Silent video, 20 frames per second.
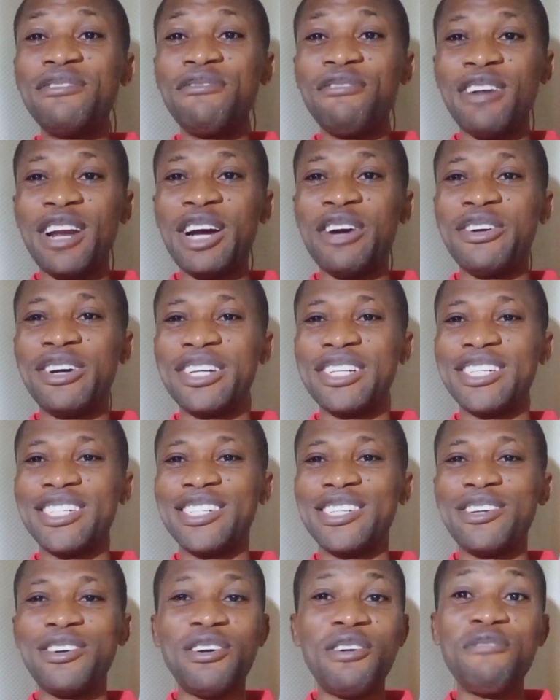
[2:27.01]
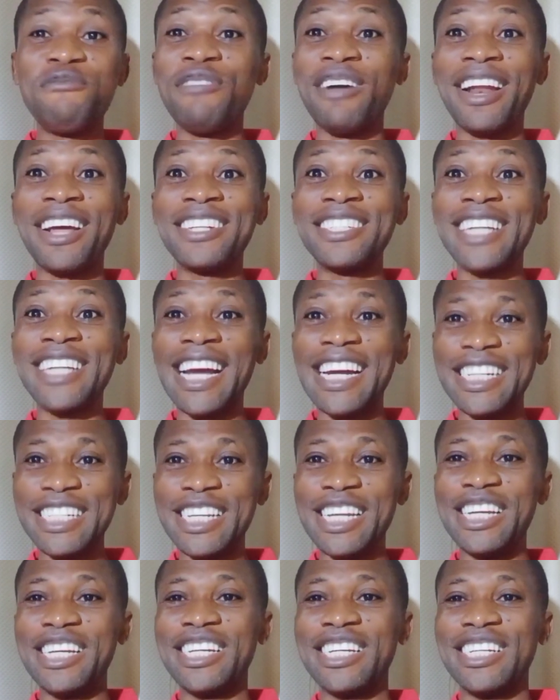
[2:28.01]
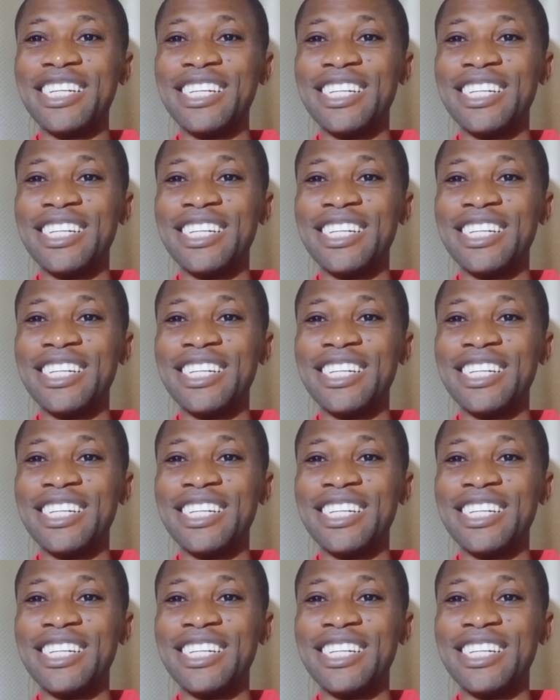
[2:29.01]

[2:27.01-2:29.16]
flowers on Valentine's Day